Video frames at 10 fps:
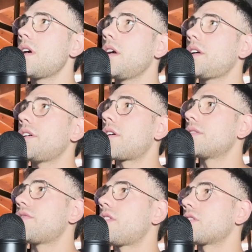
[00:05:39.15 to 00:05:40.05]
Here are
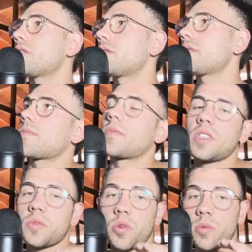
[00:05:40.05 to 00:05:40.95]
the functions.
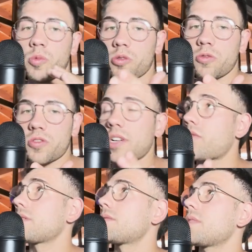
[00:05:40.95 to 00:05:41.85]
This will produce a
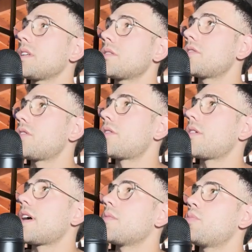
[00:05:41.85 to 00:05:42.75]
random integer
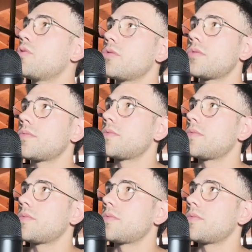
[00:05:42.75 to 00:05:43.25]
and put